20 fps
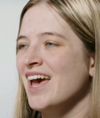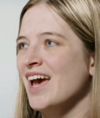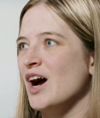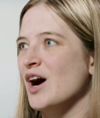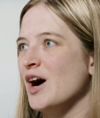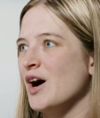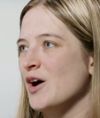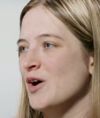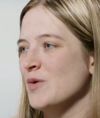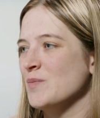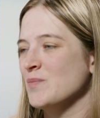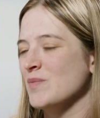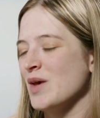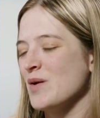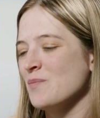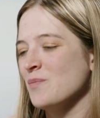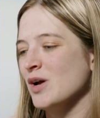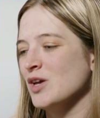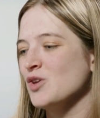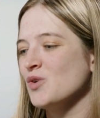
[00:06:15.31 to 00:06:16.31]

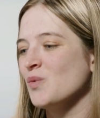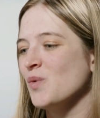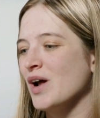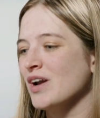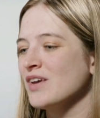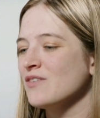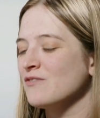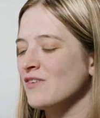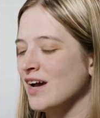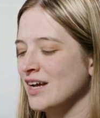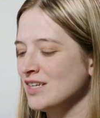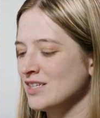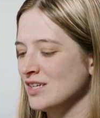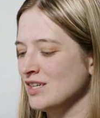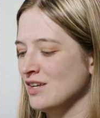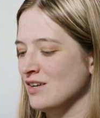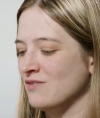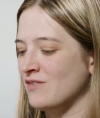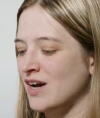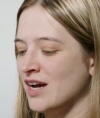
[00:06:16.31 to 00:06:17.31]
But you want to find an
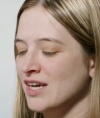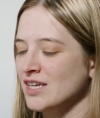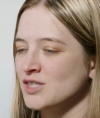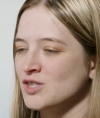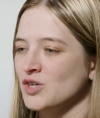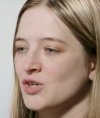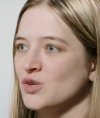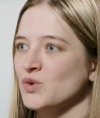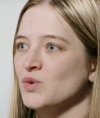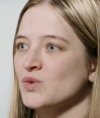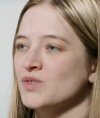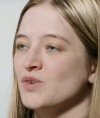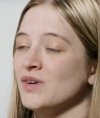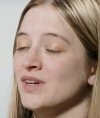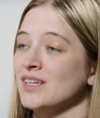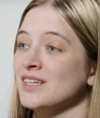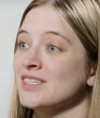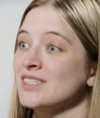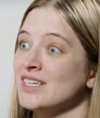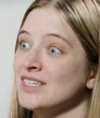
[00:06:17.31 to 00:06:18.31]
advisor who's
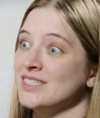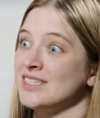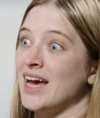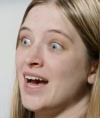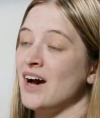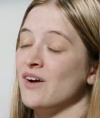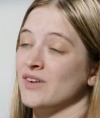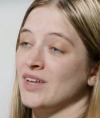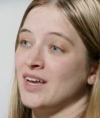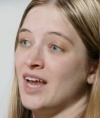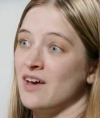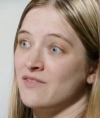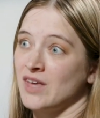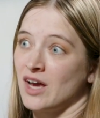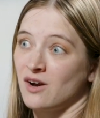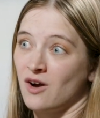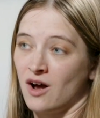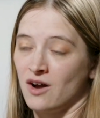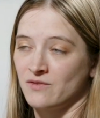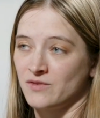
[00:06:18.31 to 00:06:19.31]
going to sit down and have
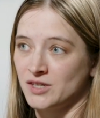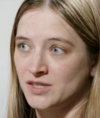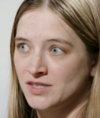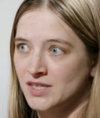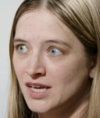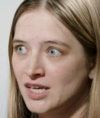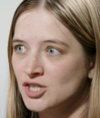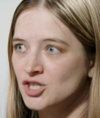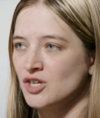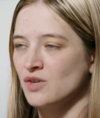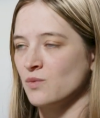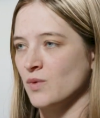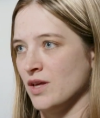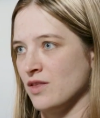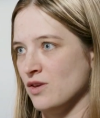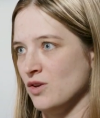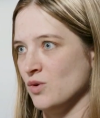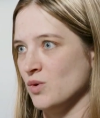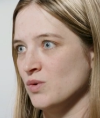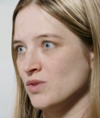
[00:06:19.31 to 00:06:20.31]
that conversation
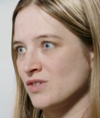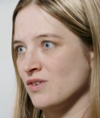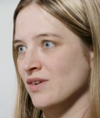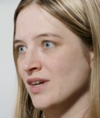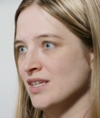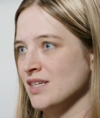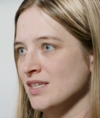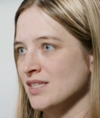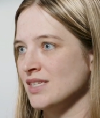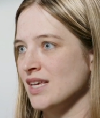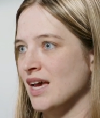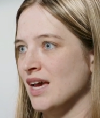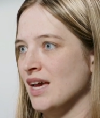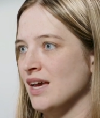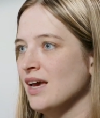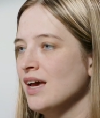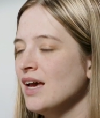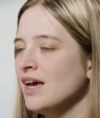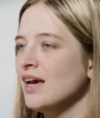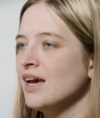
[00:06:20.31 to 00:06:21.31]
with you, who's going to
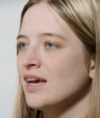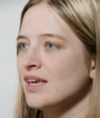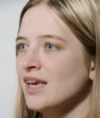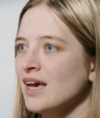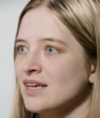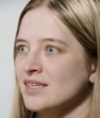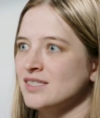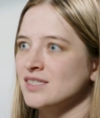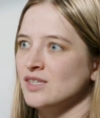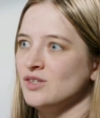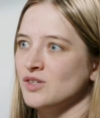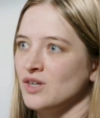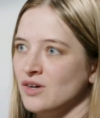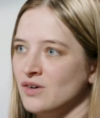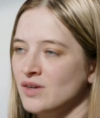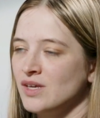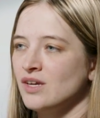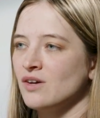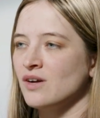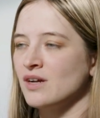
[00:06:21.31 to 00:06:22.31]
say, yes, you know,
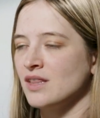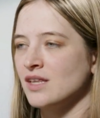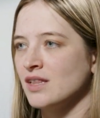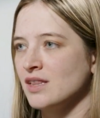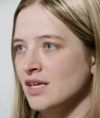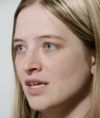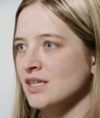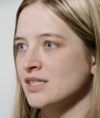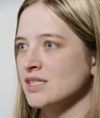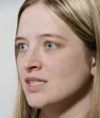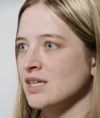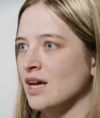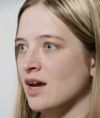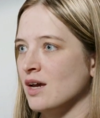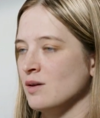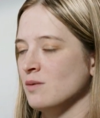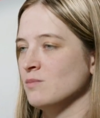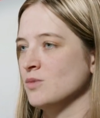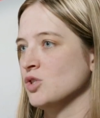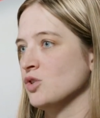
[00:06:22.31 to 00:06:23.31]
here are the things that I
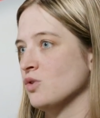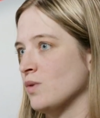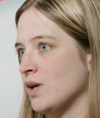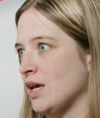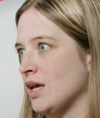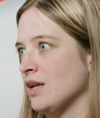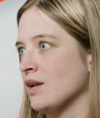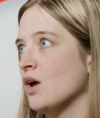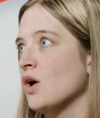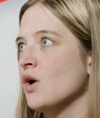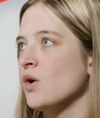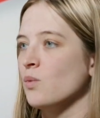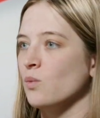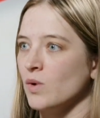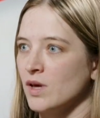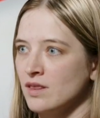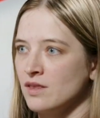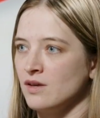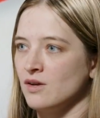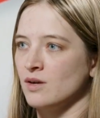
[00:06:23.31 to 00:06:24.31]
am doing
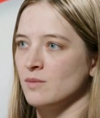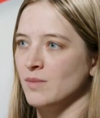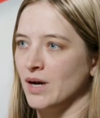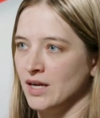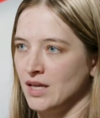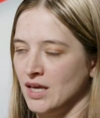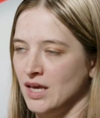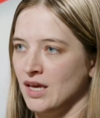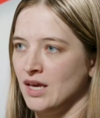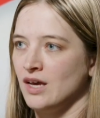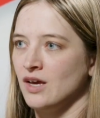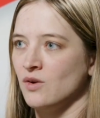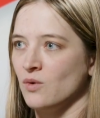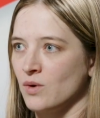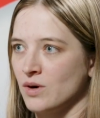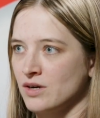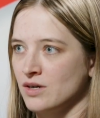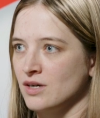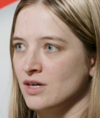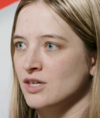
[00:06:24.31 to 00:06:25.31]
with your money in
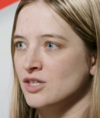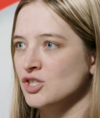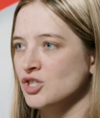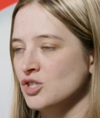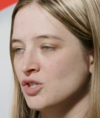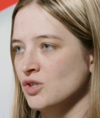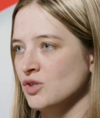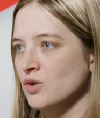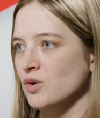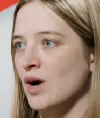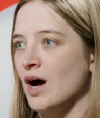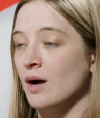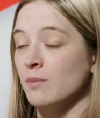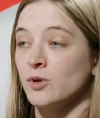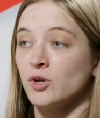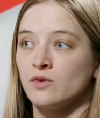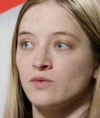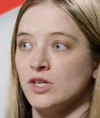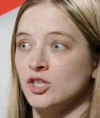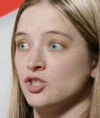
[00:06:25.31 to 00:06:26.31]
order to help
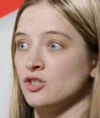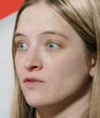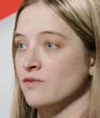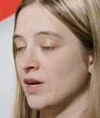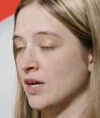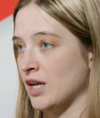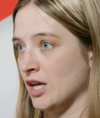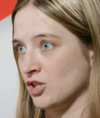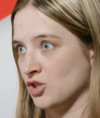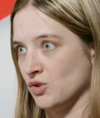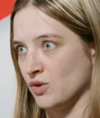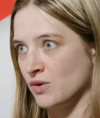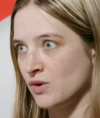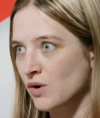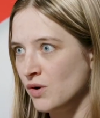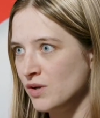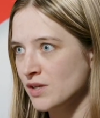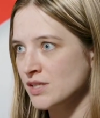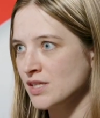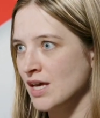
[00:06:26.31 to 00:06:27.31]
you reach your financial
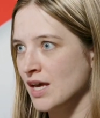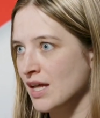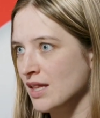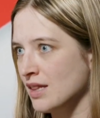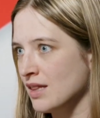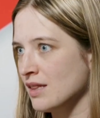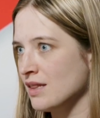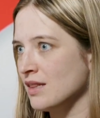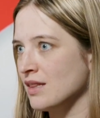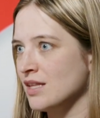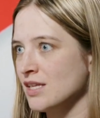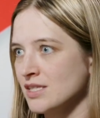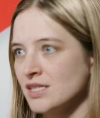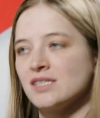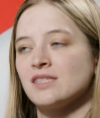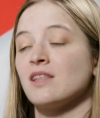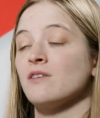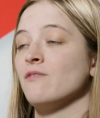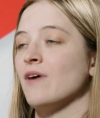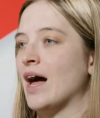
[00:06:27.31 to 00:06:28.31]
goals, and this
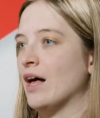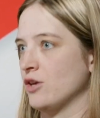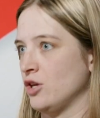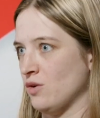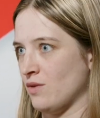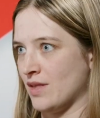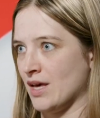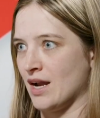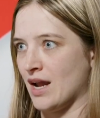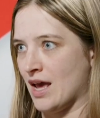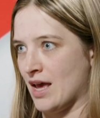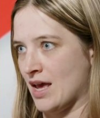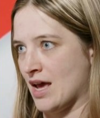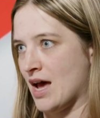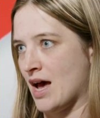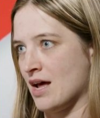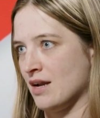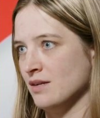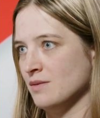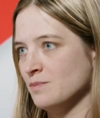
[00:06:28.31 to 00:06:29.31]
is the value that I
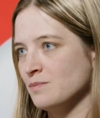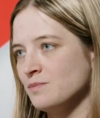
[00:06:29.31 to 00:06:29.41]
add.